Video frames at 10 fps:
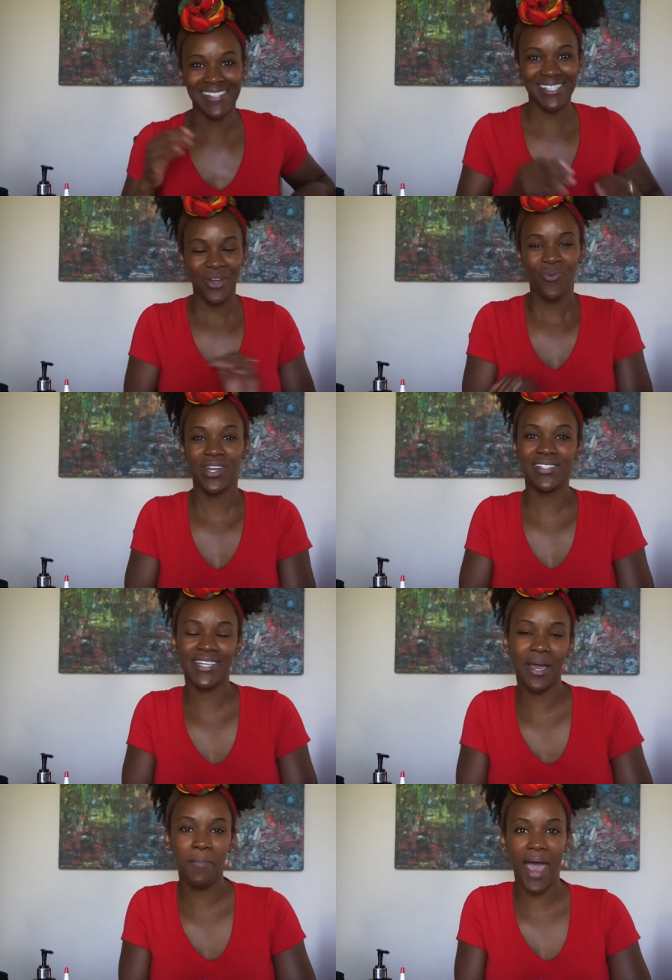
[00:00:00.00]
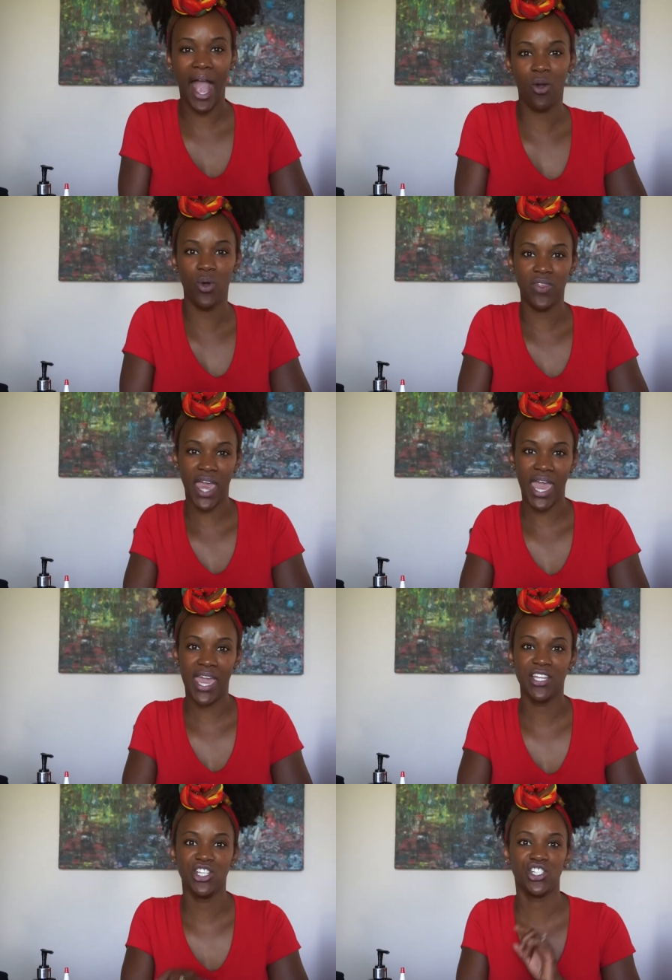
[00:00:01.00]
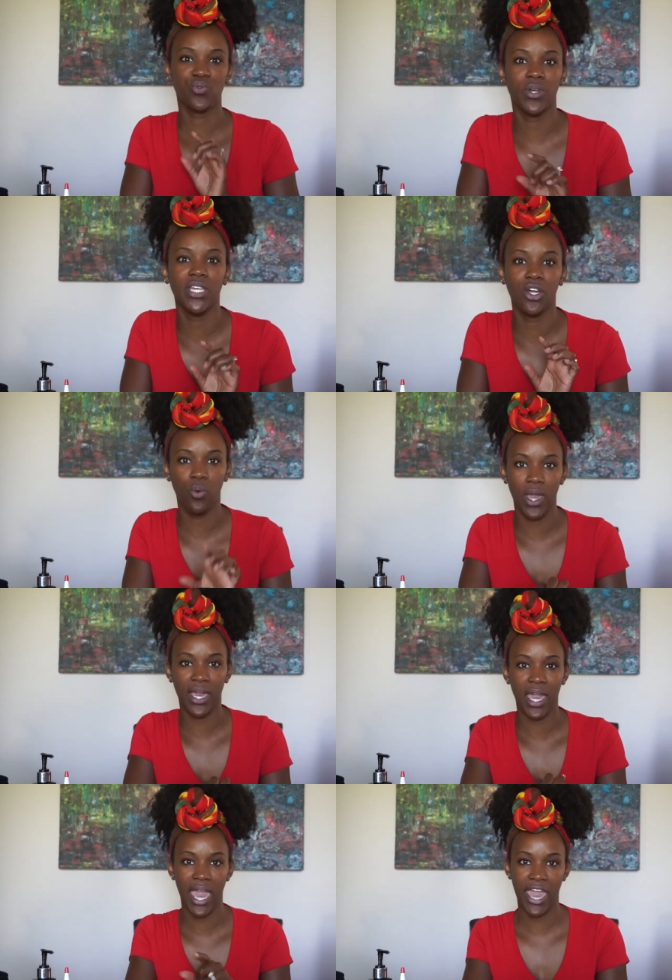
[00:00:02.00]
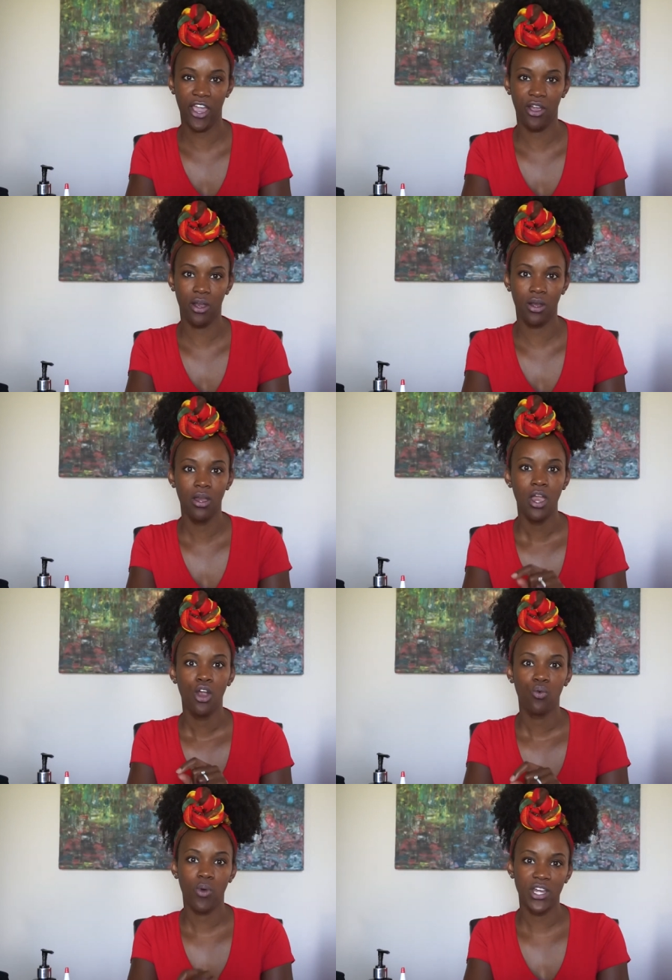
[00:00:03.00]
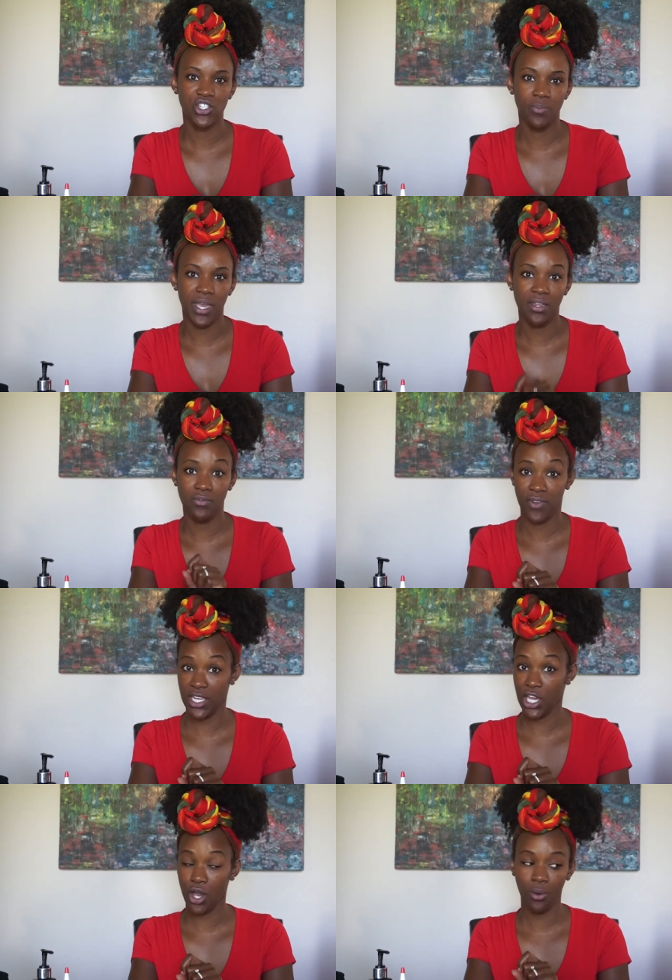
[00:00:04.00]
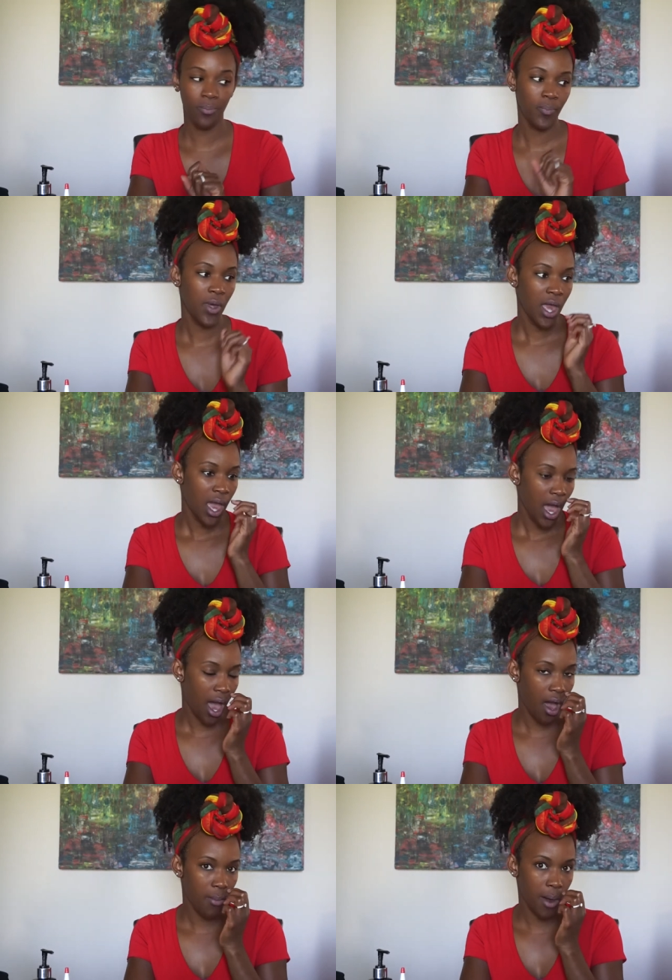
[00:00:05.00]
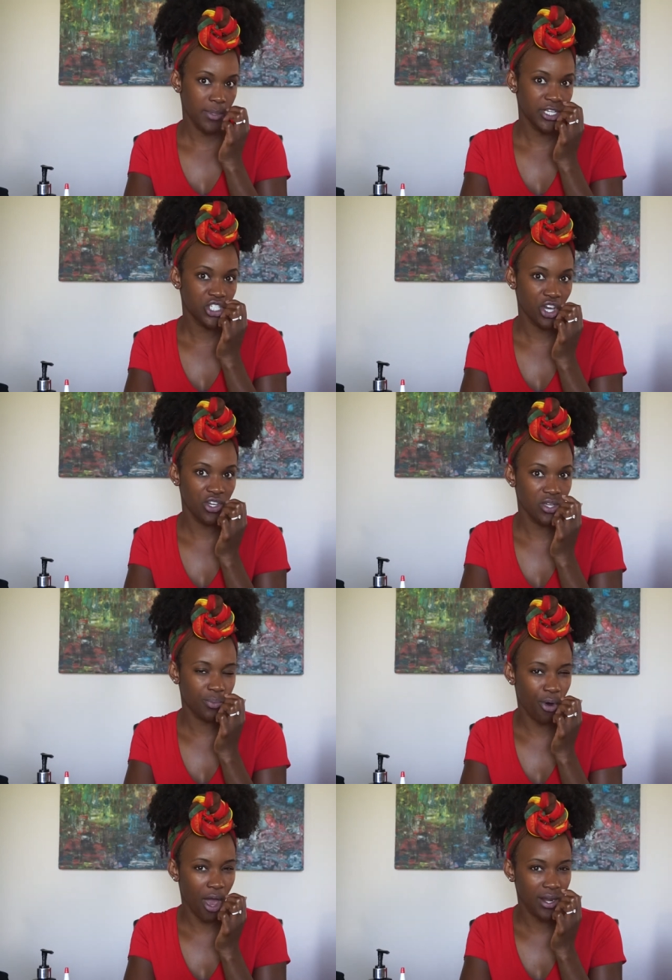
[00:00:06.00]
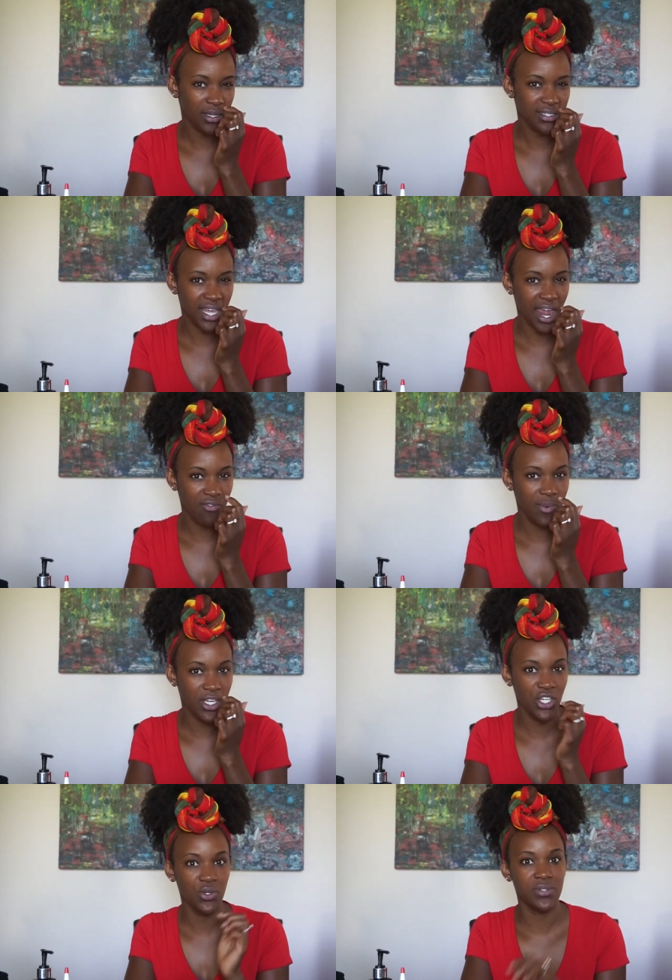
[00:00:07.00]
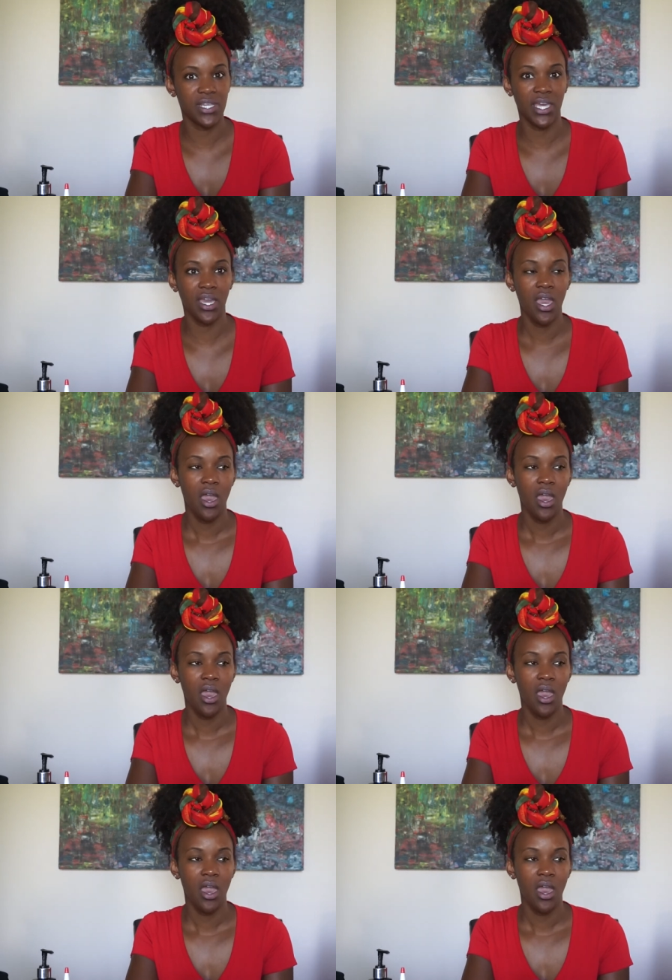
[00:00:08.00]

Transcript: guys, wanted to come back with a just really quick hair regimen video. Um, I'm going to show you the products that I've been using